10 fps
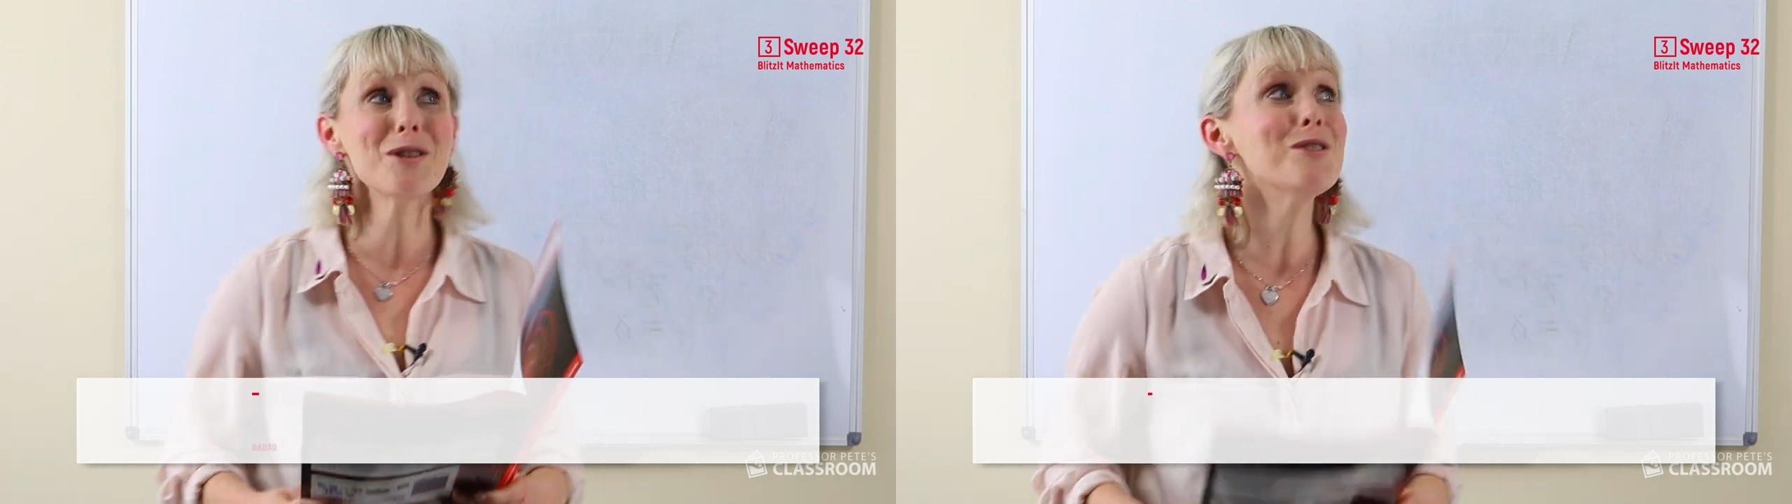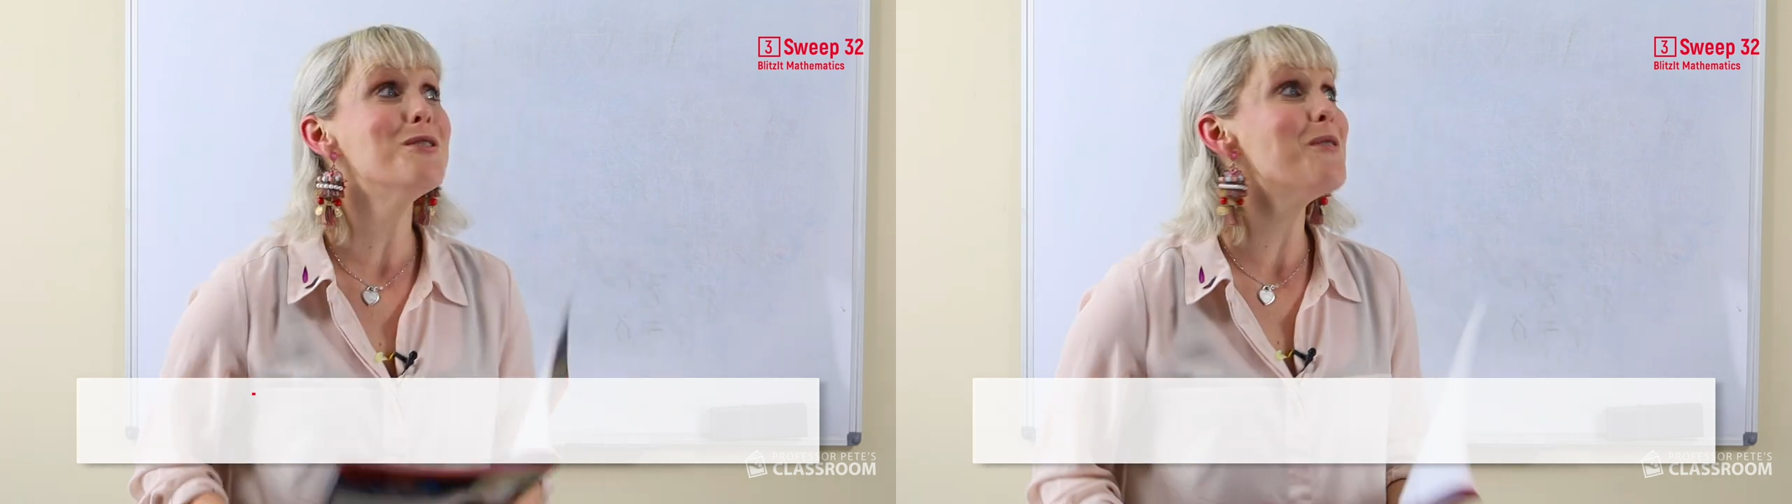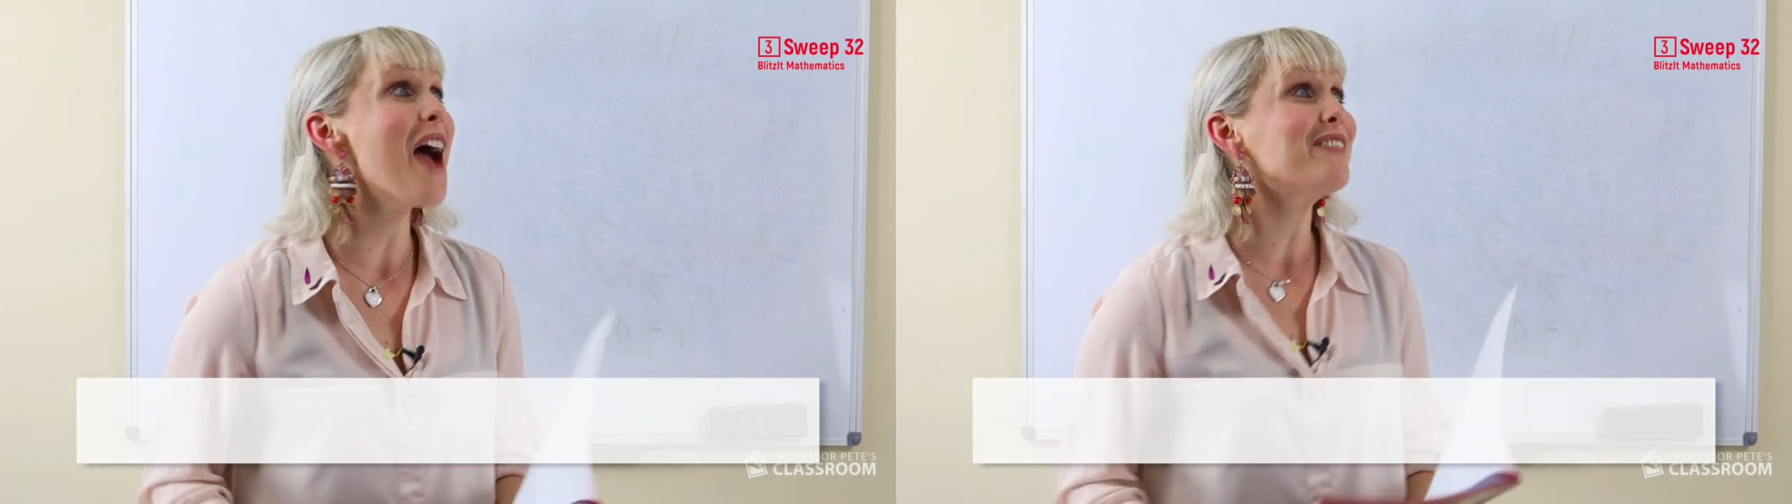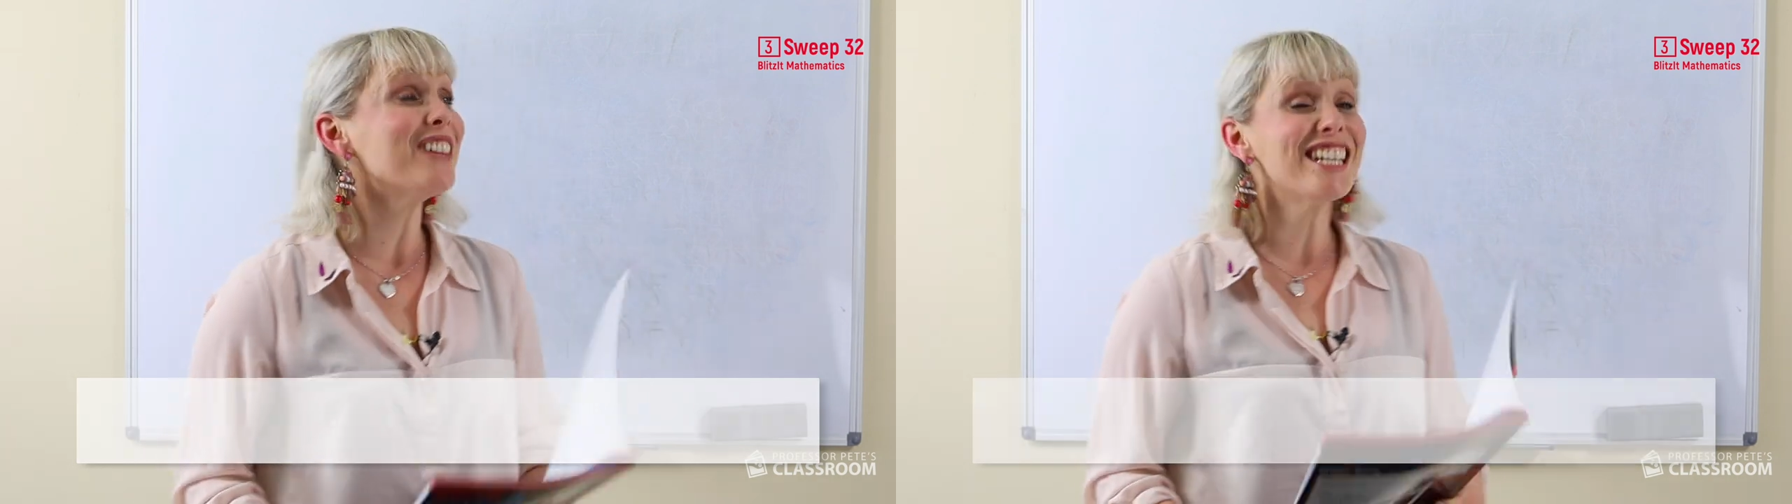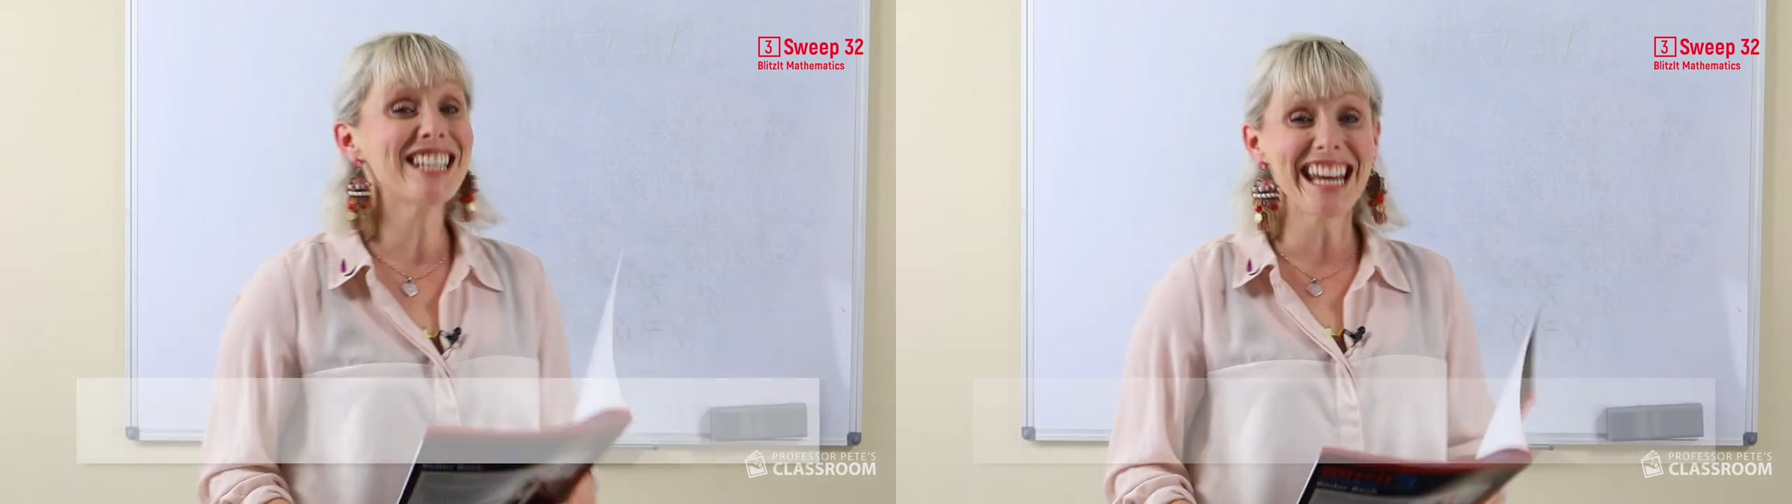you have
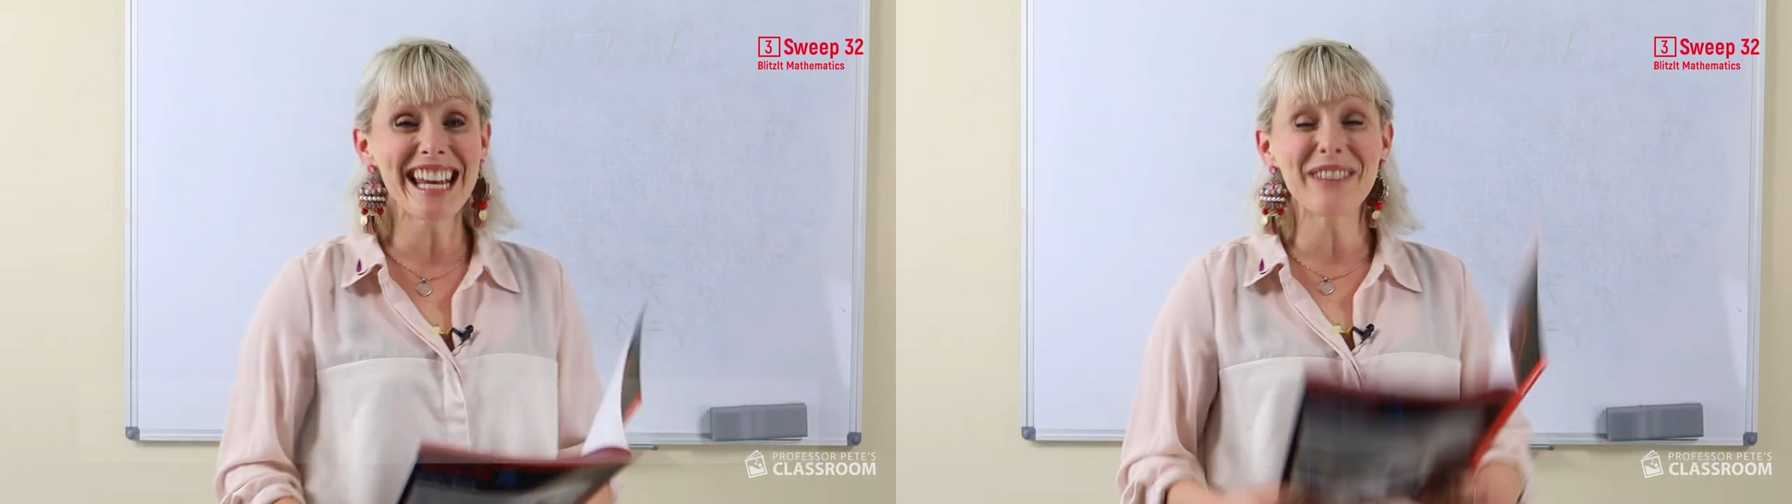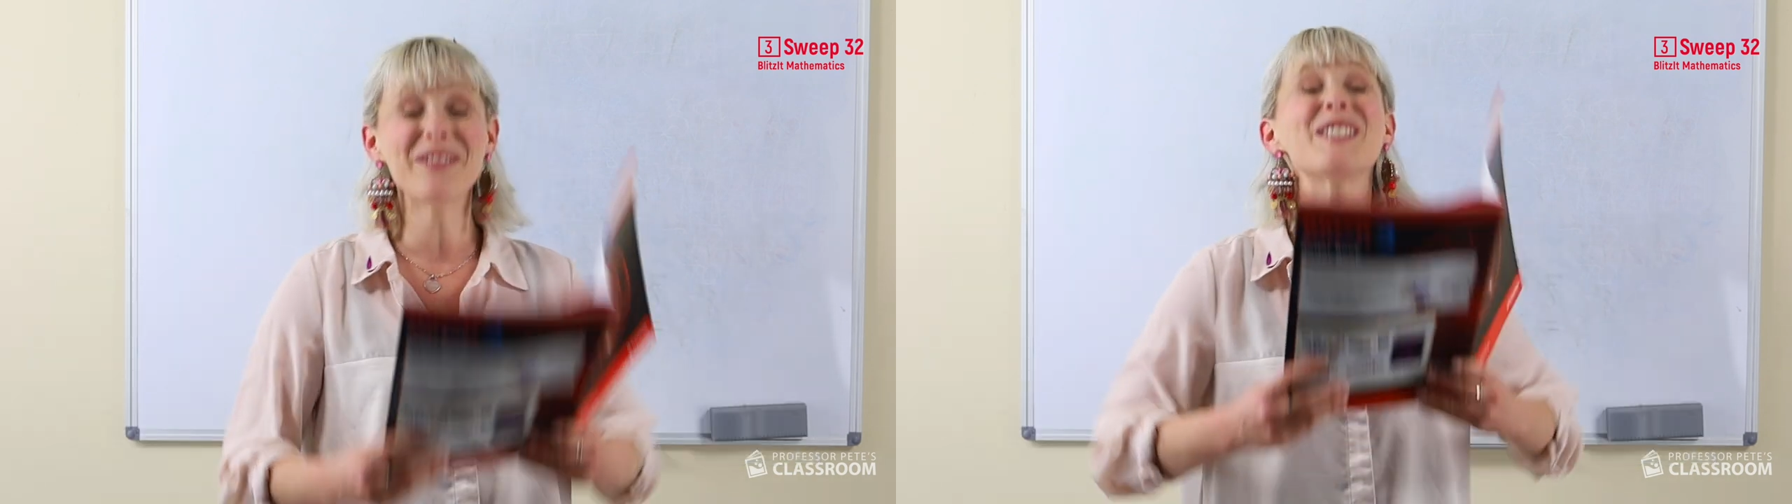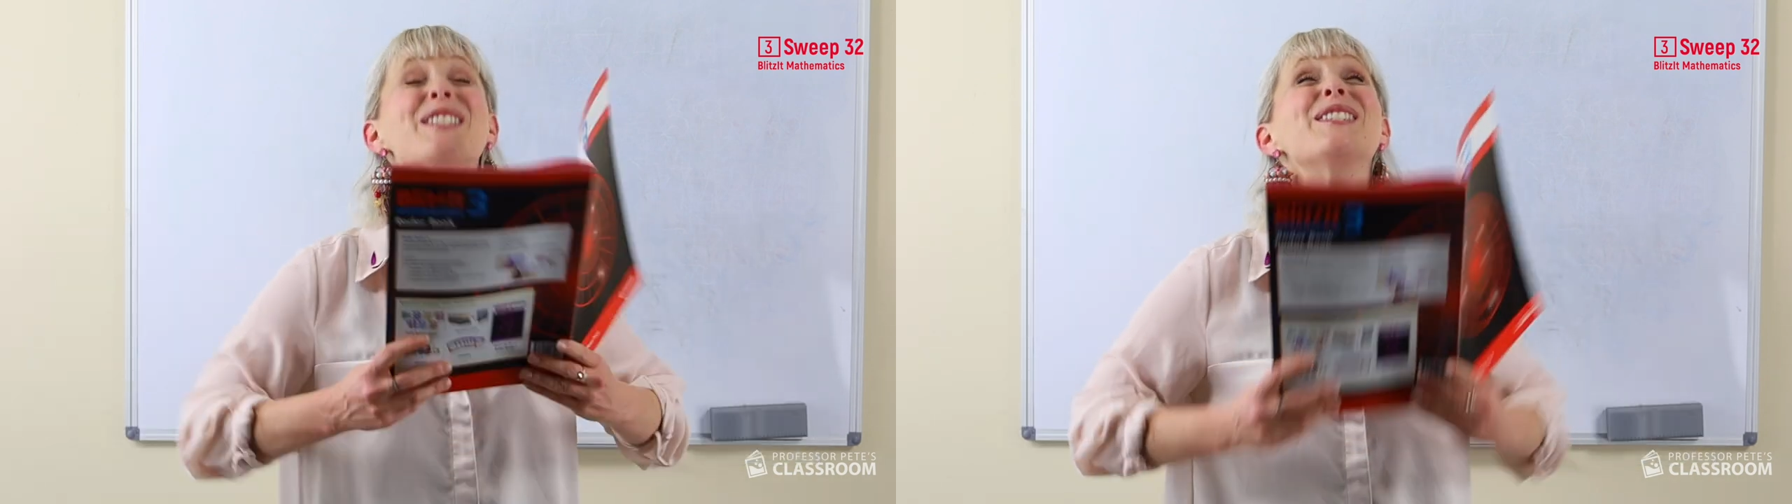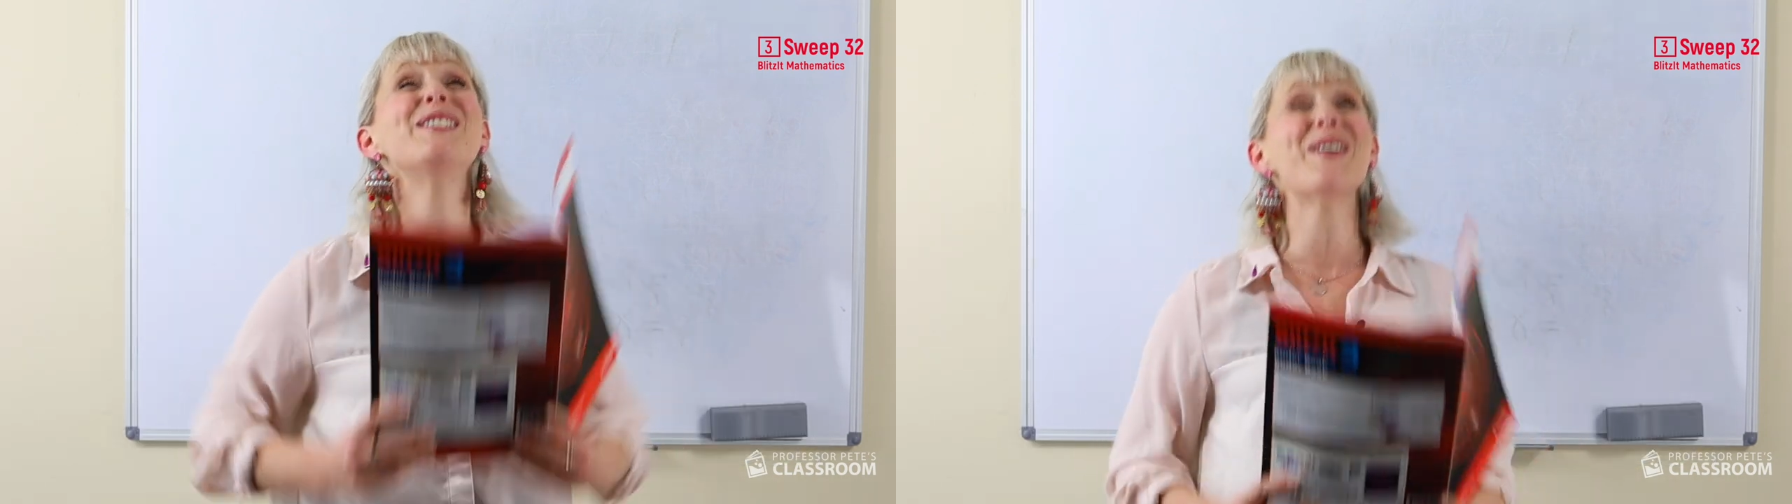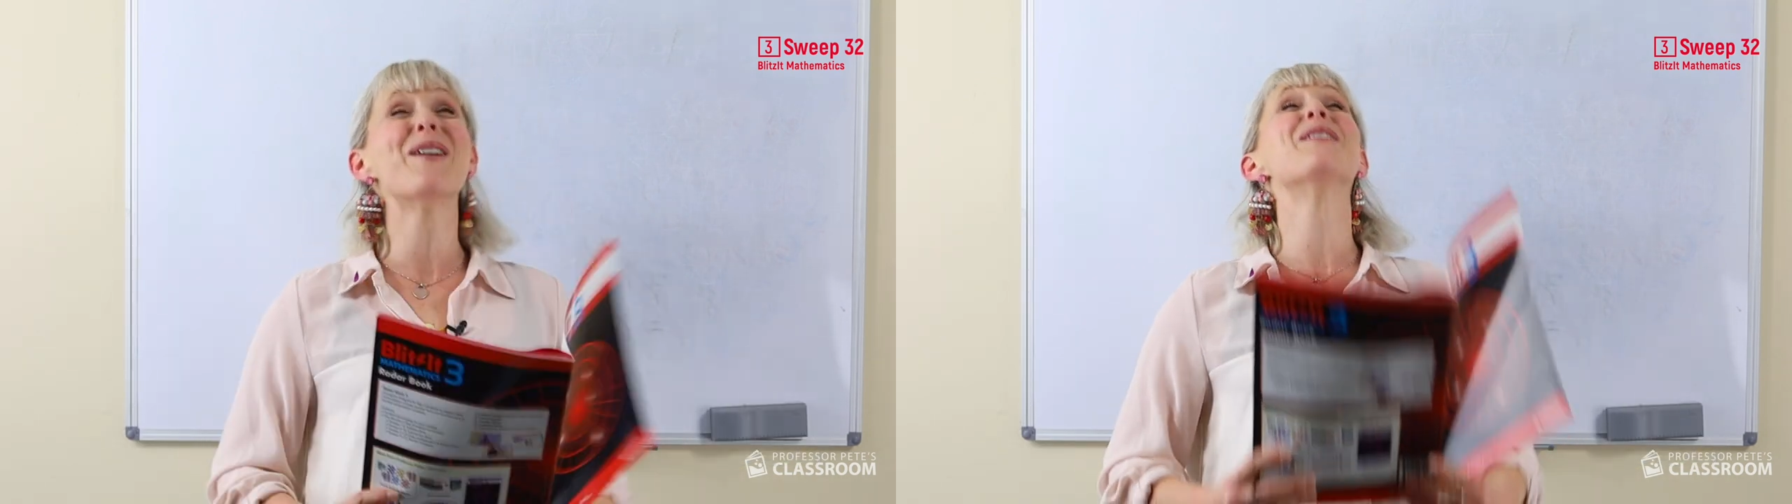achieved
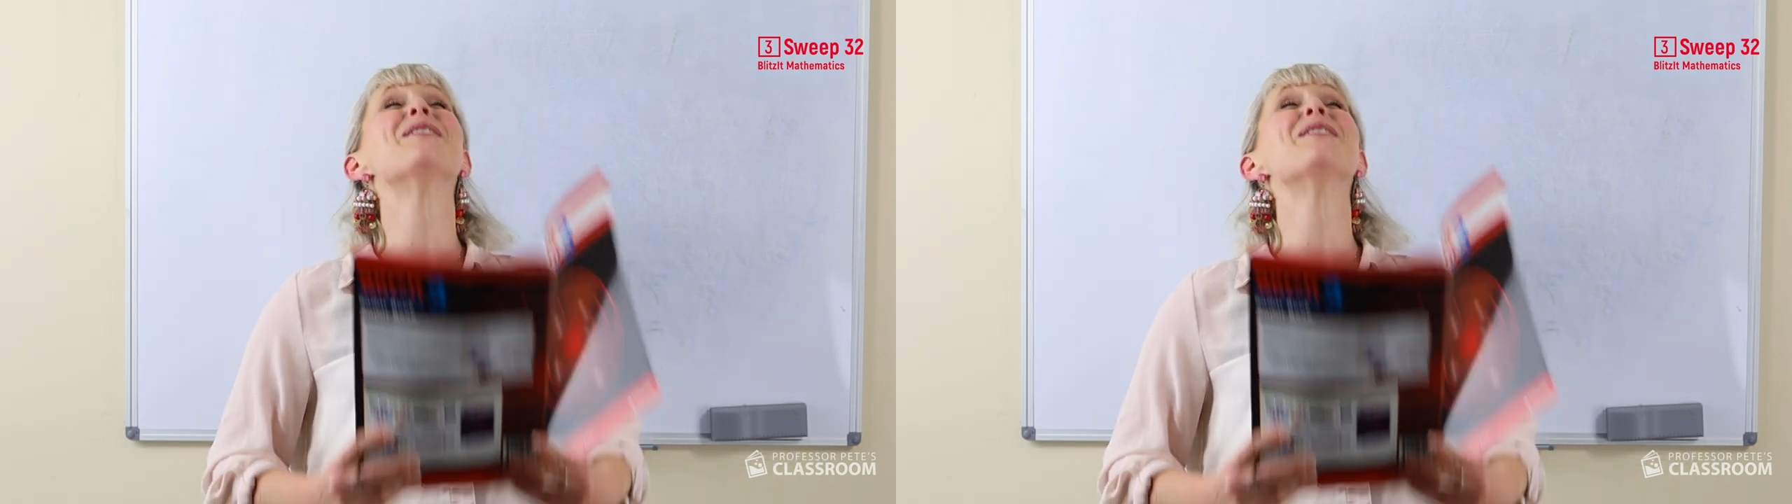so